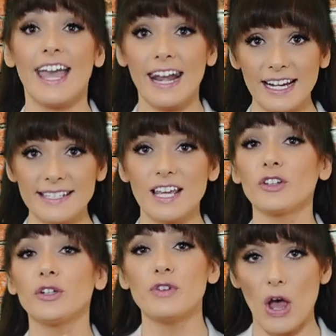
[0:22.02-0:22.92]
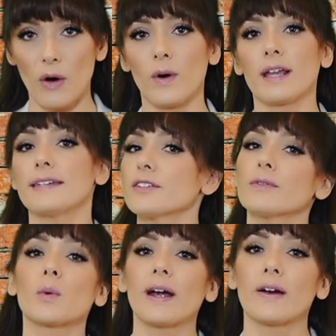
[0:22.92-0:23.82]
And I tell you no, it doesn't
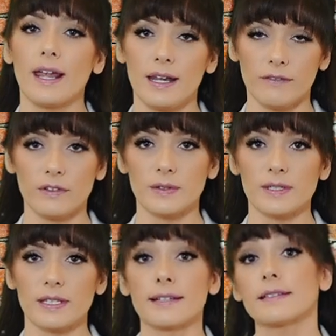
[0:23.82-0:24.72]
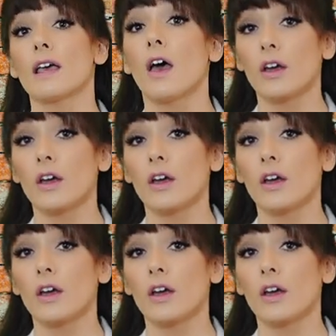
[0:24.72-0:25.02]
require any of those things.